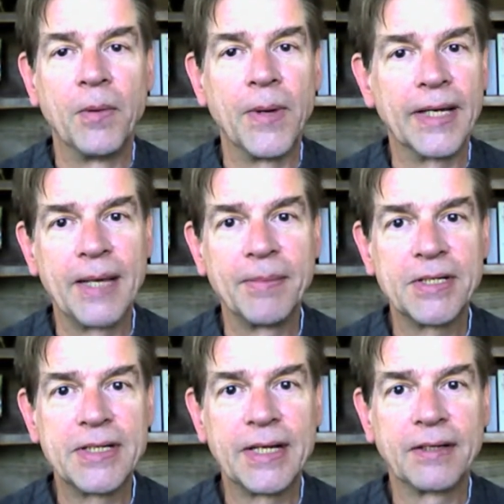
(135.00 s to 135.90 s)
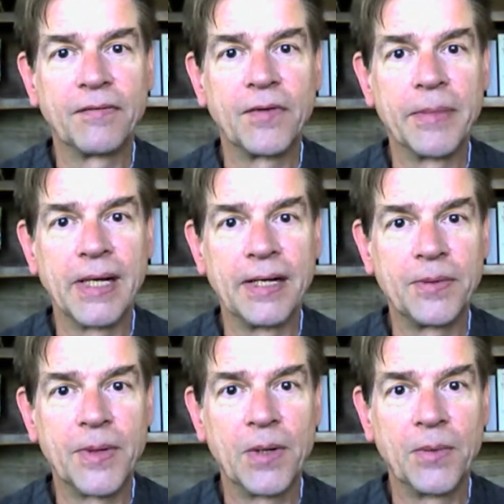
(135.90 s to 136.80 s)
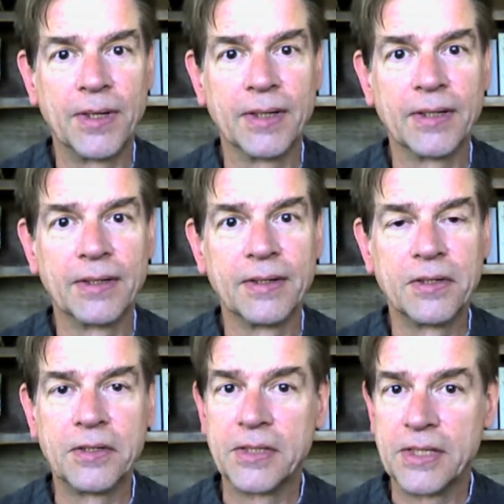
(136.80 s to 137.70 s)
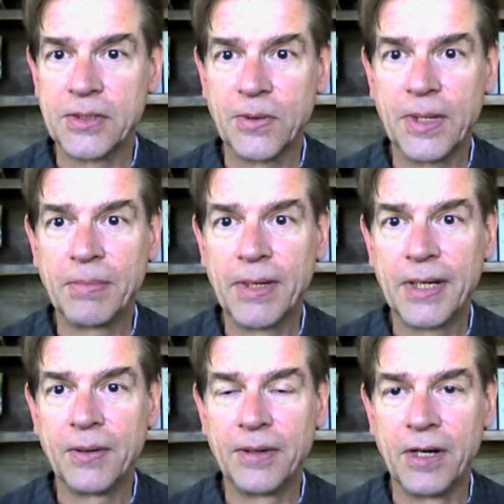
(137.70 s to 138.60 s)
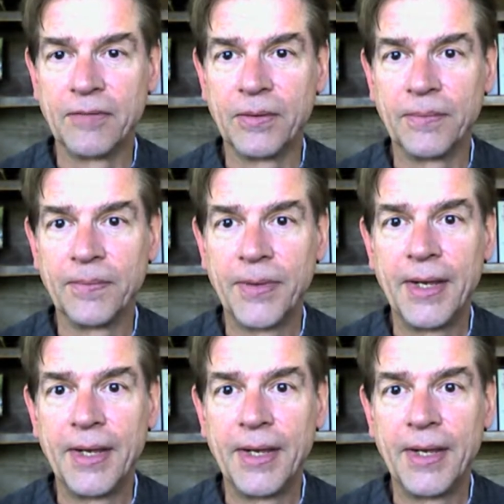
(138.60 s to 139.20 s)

Where a game is taken from a literary work, such as a screenplay or novel,